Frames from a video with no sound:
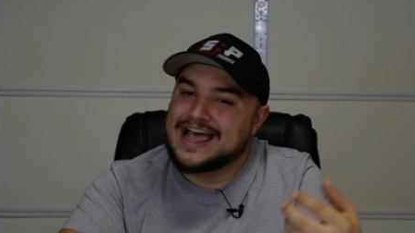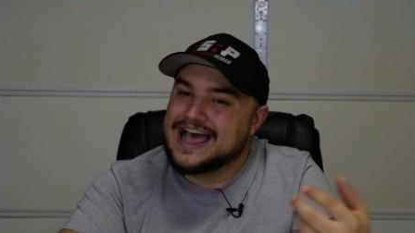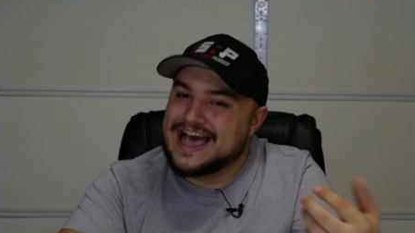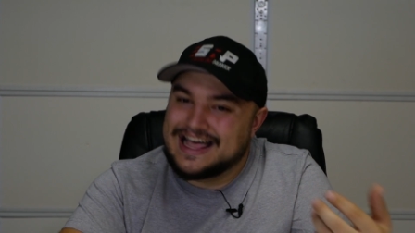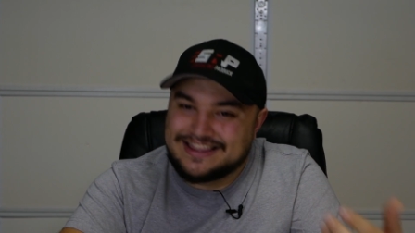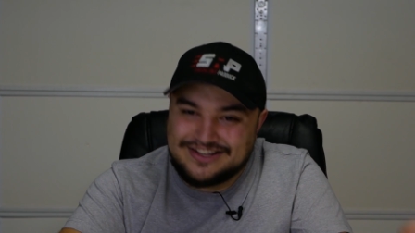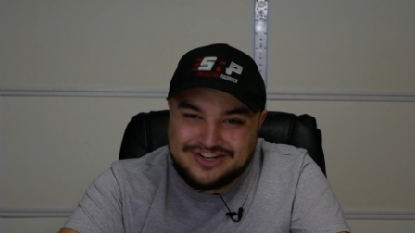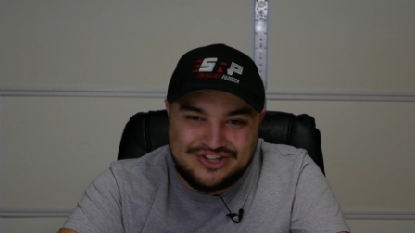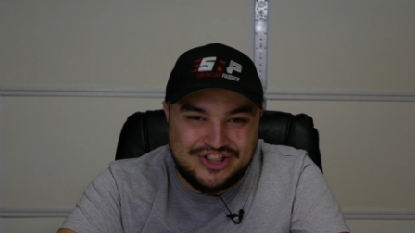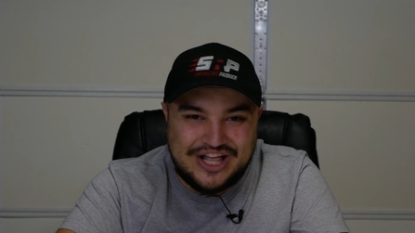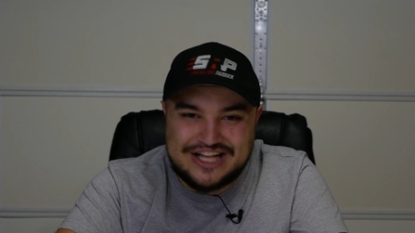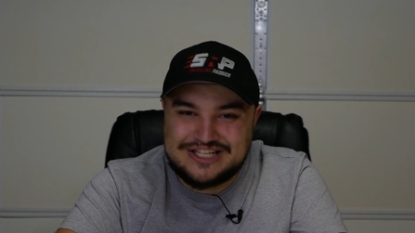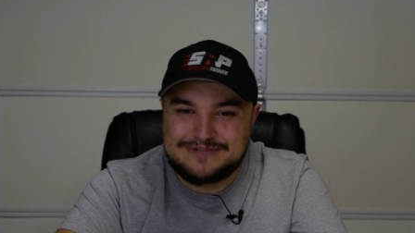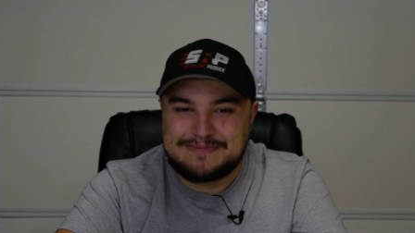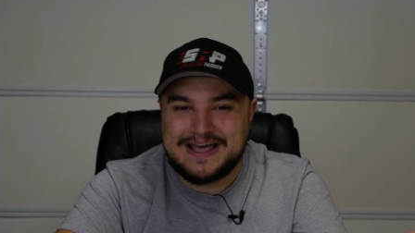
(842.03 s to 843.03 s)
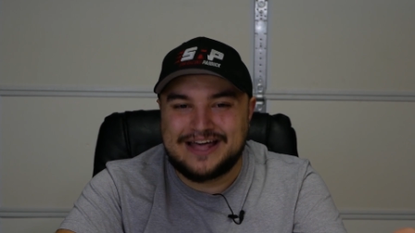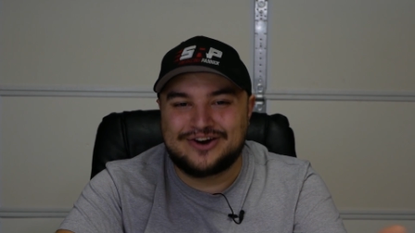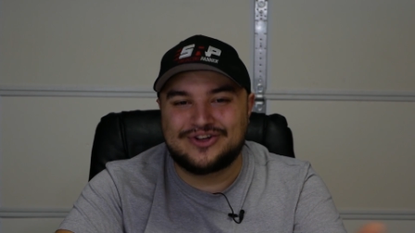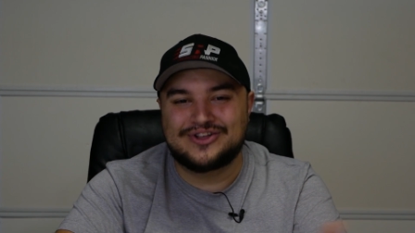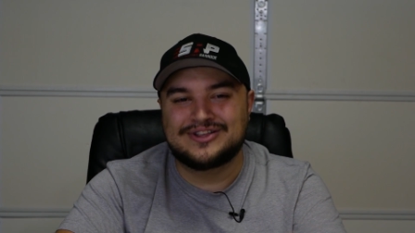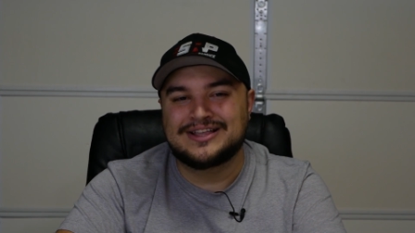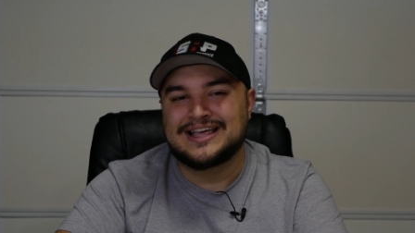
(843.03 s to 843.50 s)
had the clutch
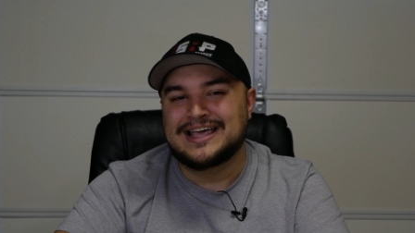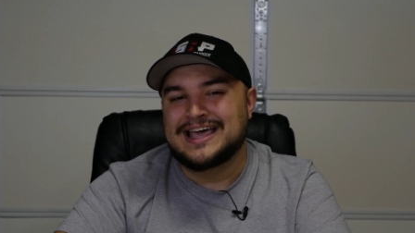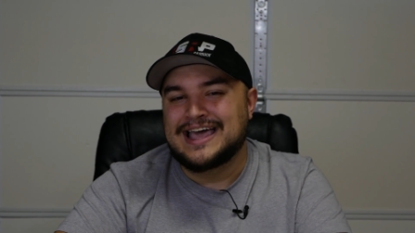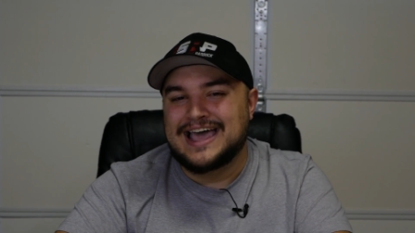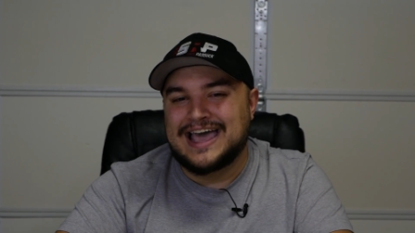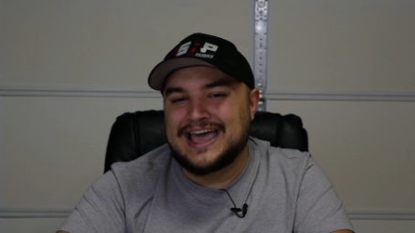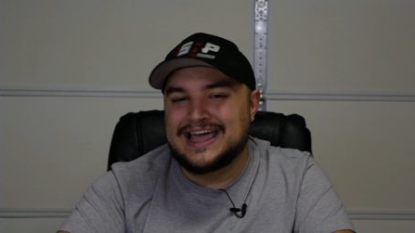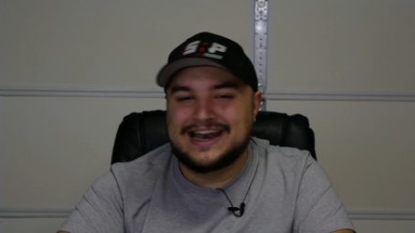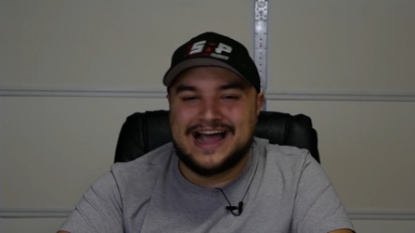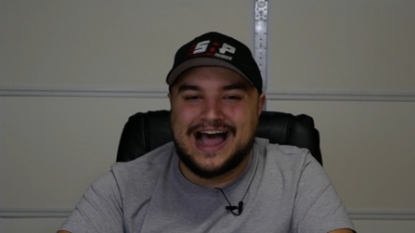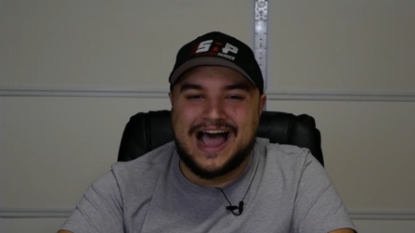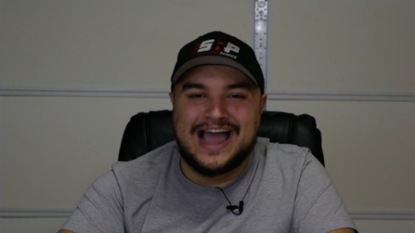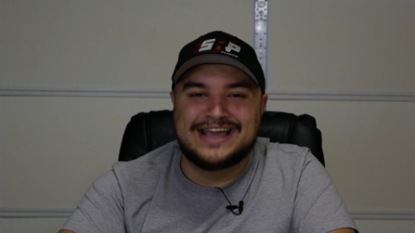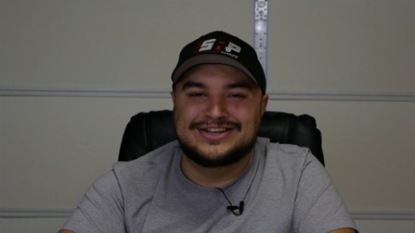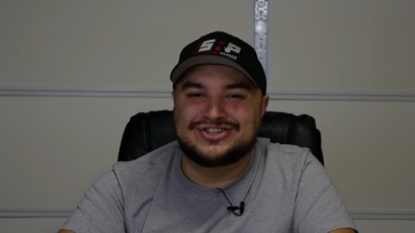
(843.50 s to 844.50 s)
pedal, and I